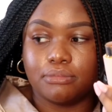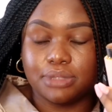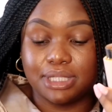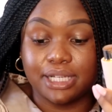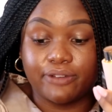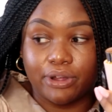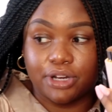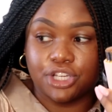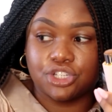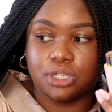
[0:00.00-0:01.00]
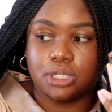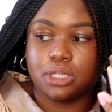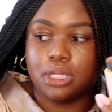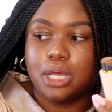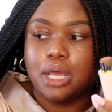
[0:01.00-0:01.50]
stick
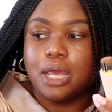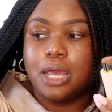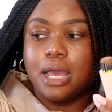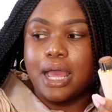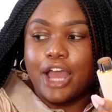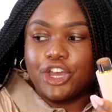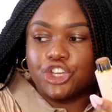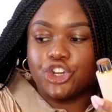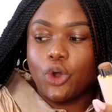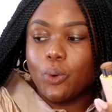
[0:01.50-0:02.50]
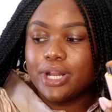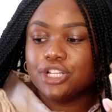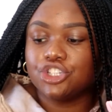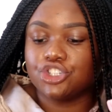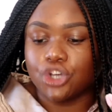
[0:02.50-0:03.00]
foundation. You know what
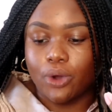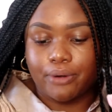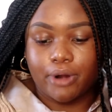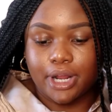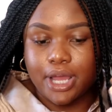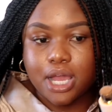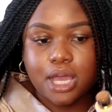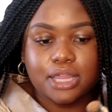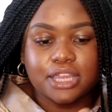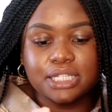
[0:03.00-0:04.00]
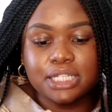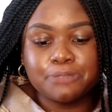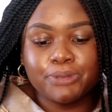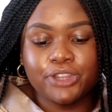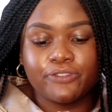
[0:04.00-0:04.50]
is so ironic? This has
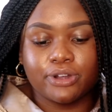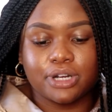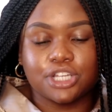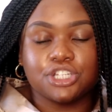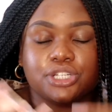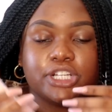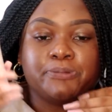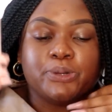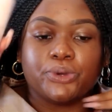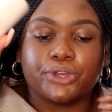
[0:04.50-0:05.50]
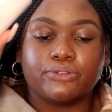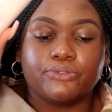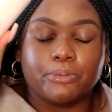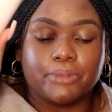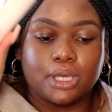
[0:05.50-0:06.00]
been the foundation that's been working
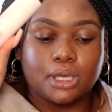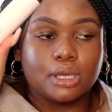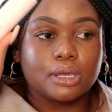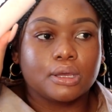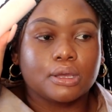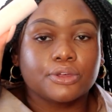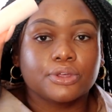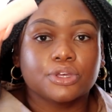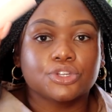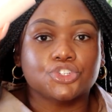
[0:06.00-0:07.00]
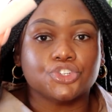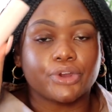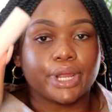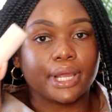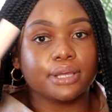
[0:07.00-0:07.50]
for me
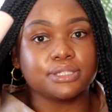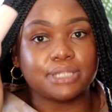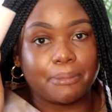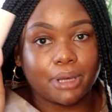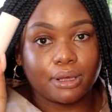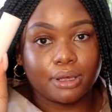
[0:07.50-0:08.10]
during summer.